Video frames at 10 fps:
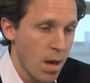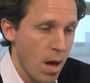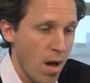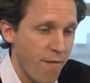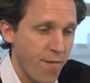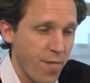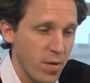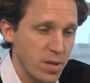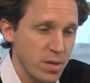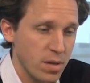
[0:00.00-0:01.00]

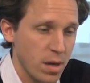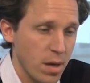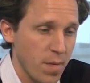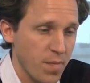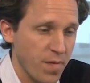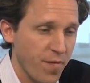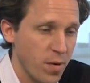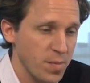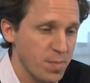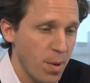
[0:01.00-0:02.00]
First,
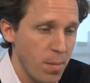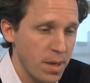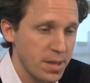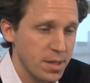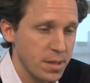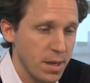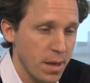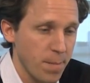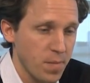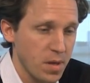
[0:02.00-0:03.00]
firms published
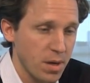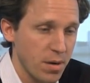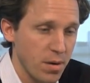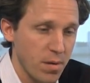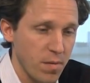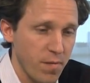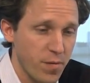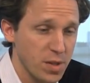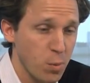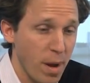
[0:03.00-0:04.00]
their
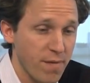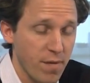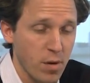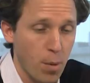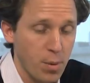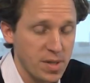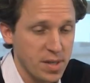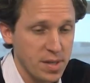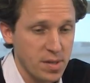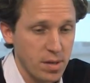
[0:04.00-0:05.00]
first wave of corporate
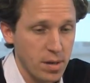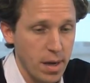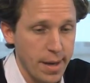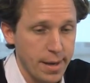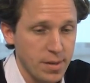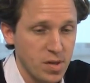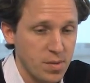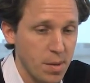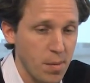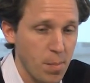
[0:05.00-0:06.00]
CSR and
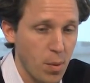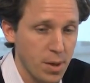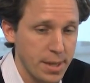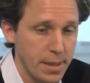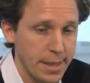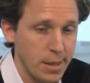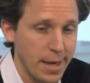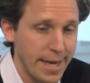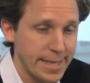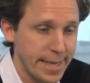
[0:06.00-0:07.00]
sustainability report in the
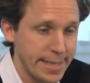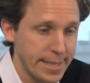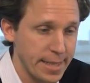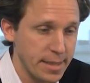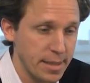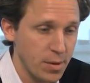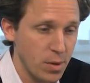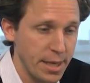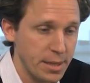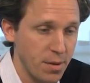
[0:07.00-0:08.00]
late 90s and
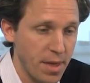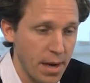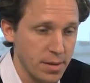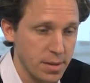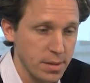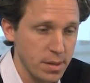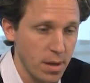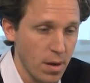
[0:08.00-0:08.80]
early 2000s.